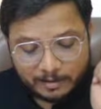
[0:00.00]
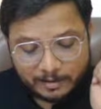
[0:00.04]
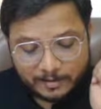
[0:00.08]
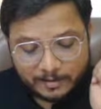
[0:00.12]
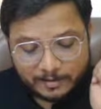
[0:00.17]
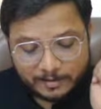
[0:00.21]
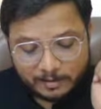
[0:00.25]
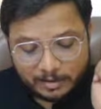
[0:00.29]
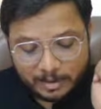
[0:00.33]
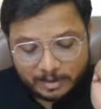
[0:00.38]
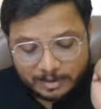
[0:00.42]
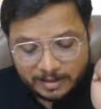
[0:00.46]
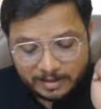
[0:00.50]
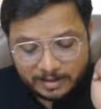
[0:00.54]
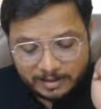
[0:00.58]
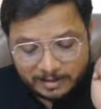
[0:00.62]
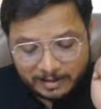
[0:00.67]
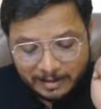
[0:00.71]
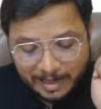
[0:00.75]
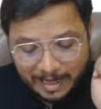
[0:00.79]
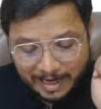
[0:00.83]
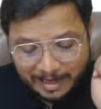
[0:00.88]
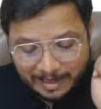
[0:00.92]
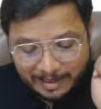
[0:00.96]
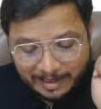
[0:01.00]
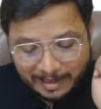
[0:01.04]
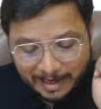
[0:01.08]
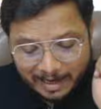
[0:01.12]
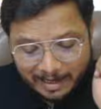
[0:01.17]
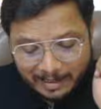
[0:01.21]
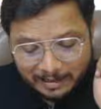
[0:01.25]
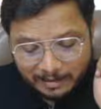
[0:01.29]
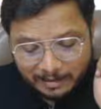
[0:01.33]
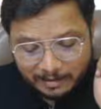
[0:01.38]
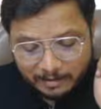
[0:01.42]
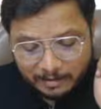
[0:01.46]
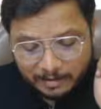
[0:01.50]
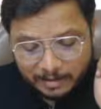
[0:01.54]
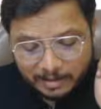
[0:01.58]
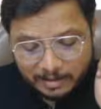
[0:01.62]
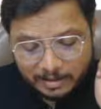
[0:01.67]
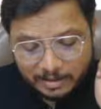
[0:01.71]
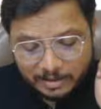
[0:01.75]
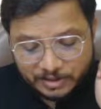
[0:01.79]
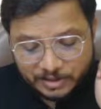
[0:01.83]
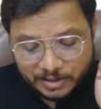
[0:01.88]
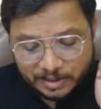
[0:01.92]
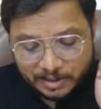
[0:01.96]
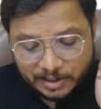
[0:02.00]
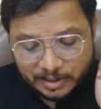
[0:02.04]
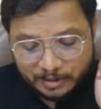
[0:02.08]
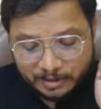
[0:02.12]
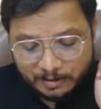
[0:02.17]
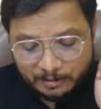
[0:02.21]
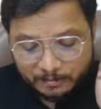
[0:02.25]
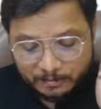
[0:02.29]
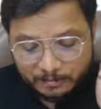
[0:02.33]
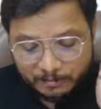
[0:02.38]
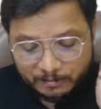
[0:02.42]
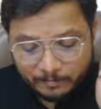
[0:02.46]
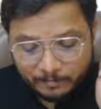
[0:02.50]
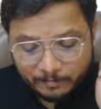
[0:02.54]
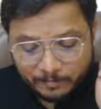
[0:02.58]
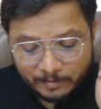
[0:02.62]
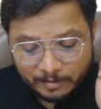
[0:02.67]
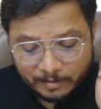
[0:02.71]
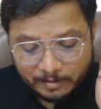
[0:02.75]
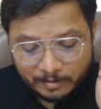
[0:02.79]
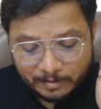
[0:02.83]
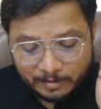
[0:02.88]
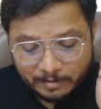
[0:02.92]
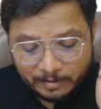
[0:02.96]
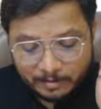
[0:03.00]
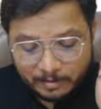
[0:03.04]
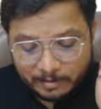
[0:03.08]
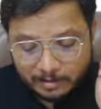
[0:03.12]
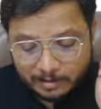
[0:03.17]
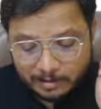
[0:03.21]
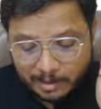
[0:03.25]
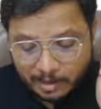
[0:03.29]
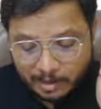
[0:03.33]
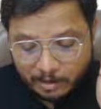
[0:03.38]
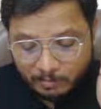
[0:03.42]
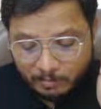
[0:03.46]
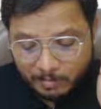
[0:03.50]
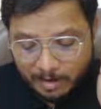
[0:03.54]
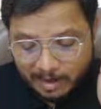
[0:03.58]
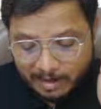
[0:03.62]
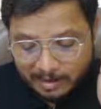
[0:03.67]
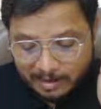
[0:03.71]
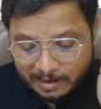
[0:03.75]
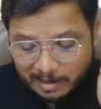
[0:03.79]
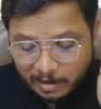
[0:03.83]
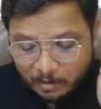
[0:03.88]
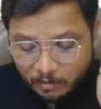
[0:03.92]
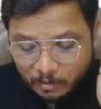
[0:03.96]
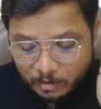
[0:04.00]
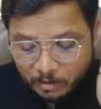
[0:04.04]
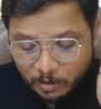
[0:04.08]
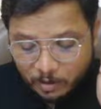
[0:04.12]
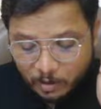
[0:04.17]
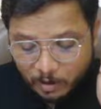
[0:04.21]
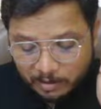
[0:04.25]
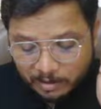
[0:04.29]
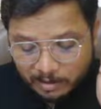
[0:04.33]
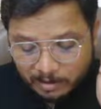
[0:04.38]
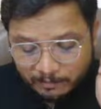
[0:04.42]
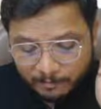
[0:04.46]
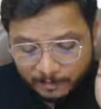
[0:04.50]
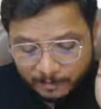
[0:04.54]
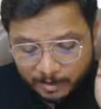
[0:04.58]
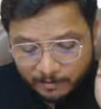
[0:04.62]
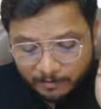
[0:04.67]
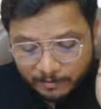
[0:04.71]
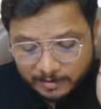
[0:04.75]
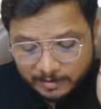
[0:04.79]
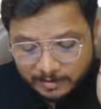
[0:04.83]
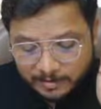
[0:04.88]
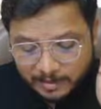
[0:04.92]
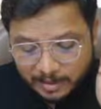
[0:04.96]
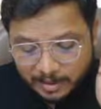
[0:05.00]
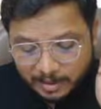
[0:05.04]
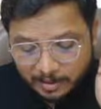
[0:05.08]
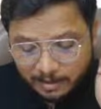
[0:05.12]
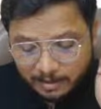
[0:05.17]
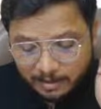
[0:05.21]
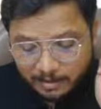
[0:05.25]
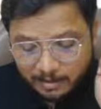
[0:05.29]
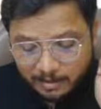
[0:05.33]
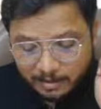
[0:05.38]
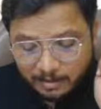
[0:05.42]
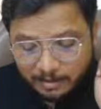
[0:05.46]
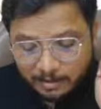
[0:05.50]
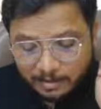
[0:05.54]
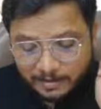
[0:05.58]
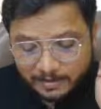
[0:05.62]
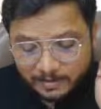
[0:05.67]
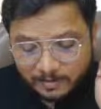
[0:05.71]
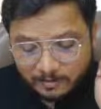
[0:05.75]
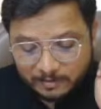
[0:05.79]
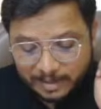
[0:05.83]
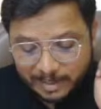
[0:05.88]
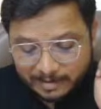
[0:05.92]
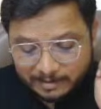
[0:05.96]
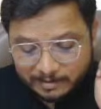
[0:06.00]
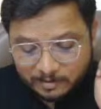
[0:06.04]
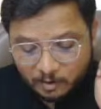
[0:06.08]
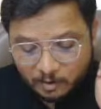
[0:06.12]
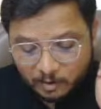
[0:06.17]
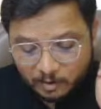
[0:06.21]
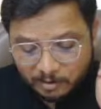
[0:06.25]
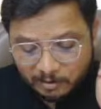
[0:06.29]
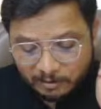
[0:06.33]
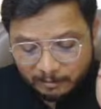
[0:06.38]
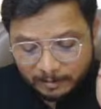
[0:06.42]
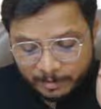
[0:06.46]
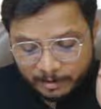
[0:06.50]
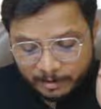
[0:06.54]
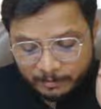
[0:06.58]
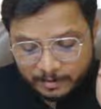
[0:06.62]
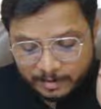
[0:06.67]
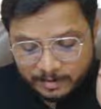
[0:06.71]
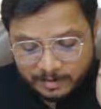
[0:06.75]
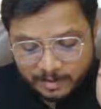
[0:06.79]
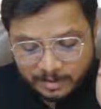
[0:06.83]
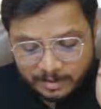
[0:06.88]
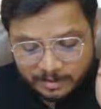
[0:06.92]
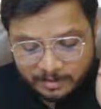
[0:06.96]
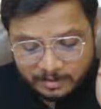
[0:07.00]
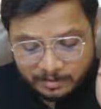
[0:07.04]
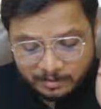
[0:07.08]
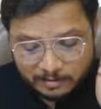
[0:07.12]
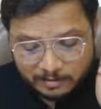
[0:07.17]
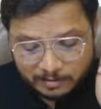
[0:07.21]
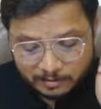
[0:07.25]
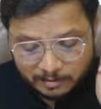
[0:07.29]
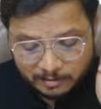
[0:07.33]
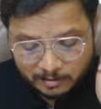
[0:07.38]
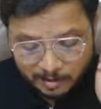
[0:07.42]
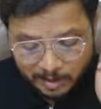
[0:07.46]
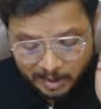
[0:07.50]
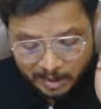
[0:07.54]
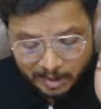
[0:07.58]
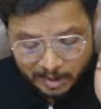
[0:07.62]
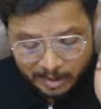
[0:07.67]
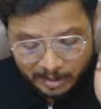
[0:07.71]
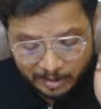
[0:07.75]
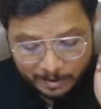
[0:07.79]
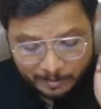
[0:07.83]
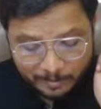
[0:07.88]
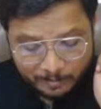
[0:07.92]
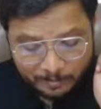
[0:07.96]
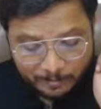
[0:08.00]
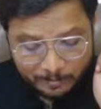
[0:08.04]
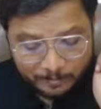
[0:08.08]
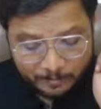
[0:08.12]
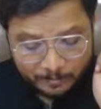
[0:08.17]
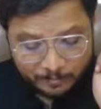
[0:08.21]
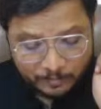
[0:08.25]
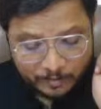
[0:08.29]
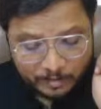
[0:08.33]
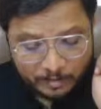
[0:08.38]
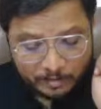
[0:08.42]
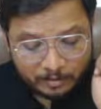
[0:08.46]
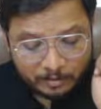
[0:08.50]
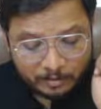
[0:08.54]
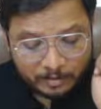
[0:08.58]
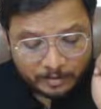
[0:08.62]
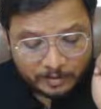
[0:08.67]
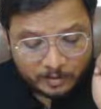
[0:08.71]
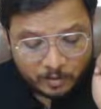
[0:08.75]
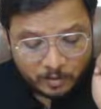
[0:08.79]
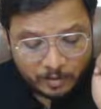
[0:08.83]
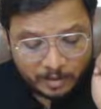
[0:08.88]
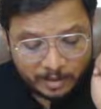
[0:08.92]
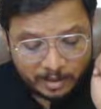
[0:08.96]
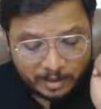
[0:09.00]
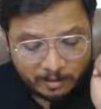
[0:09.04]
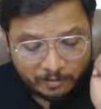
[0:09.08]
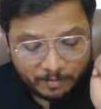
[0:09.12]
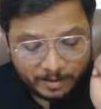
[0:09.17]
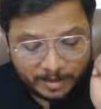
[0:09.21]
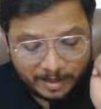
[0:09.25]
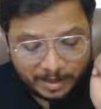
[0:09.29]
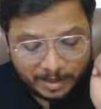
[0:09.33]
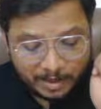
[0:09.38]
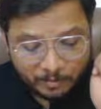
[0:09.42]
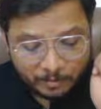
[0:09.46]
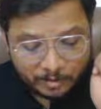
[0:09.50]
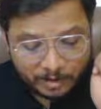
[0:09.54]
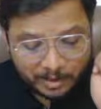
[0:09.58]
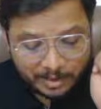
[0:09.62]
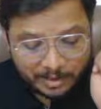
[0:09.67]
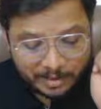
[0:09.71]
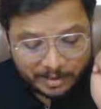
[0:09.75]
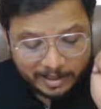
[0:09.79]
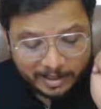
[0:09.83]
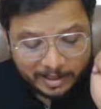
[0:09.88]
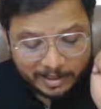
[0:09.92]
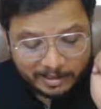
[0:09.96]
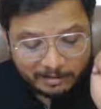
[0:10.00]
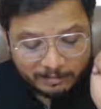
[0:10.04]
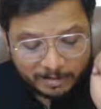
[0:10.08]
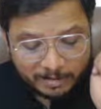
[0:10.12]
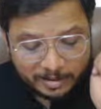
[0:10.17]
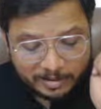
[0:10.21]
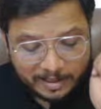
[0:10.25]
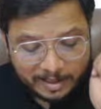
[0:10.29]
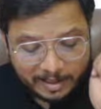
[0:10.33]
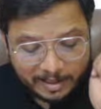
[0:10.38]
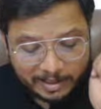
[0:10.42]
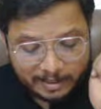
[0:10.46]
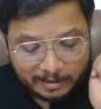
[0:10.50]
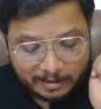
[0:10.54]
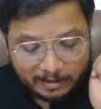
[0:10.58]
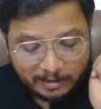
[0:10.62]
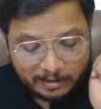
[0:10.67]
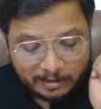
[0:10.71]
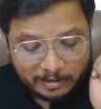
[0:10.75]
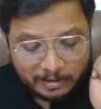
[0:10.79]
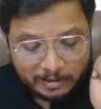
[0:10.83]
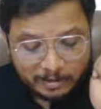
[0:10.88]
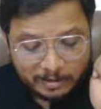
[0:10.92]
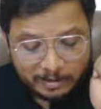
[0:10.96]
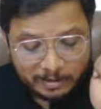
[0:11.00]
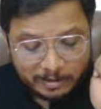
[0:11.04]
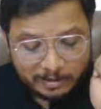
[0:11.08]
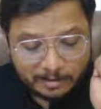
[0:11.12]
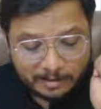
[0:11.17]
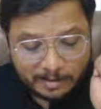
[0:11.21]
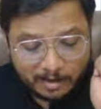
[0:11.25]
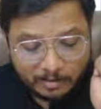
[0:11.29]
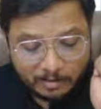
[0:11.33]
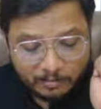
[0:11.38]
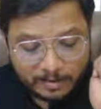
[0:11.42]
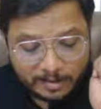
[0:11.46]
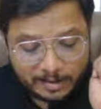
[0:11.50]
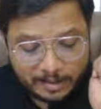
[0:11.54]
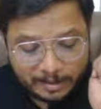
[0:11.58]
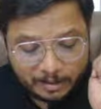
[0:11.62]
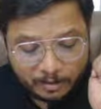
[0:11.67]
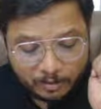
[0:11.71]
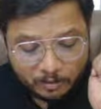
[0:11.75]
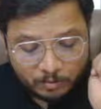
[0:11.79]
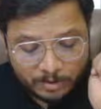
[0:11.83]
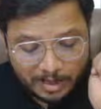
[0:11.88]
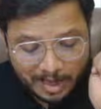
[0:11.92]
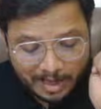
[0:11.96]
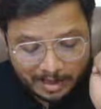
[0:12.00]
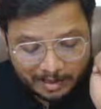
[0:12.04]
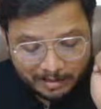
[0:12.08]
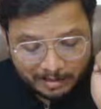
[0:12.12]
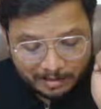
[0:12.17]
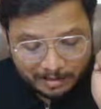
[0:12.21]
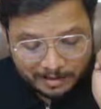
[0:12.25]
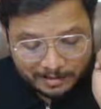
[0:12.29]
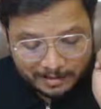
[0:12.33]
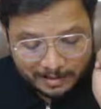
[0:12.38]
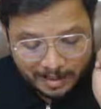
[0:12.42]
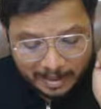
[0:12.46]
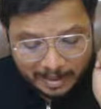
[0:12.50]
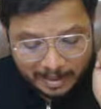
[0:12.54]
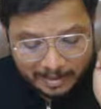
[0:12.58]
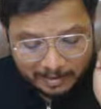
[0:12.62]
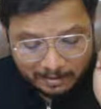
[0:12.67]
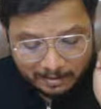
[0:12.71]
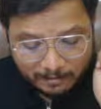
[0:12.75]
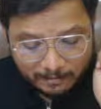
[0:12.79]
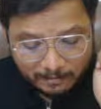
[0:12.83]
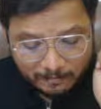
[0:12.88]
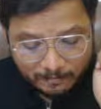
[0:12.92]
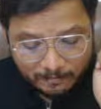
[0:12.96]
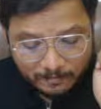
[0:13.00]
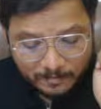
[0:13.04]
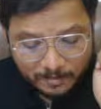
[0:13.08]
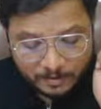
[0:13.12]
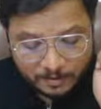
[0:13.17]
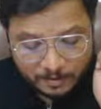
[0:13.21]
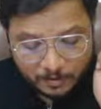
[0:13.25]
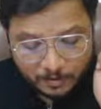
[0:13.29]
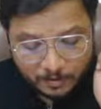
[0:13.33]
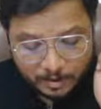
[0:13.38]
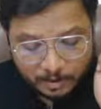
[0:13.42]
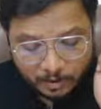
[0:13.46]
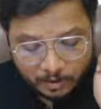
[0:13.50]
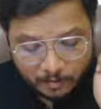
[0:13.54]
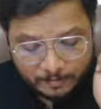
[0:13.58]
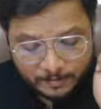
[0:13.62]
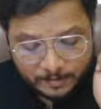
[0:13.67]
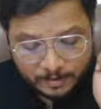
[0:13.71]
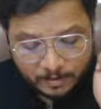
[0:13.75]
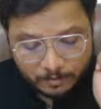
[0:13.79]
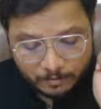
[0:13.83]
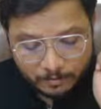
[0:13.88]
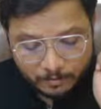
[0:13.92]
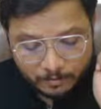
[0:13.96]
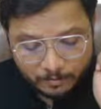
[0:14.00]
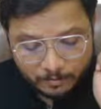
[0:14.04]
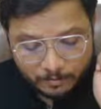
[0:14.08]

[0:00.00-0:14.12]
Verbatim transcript: So this is light line initially. Now mark out corner frequency. So next corner frequency is 3. So here we have 3 radian per second. Now we need to dark this line. You can observe.